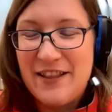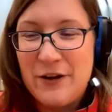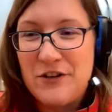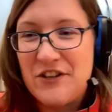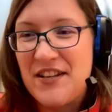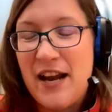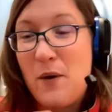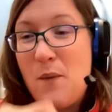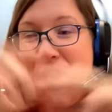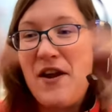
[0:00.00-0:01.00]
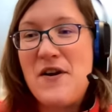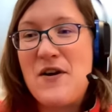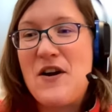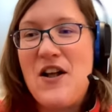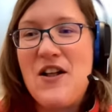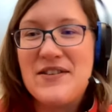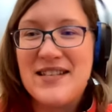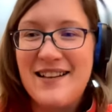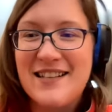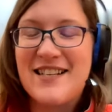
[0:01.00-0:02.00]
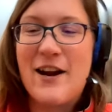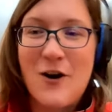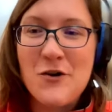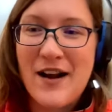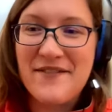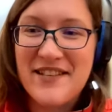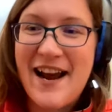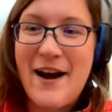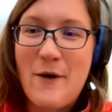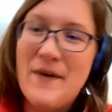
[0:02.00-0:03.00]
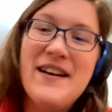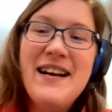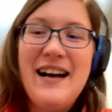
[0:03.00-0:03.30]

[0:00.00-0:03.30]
And they're just like, we are all solid state hard drives now.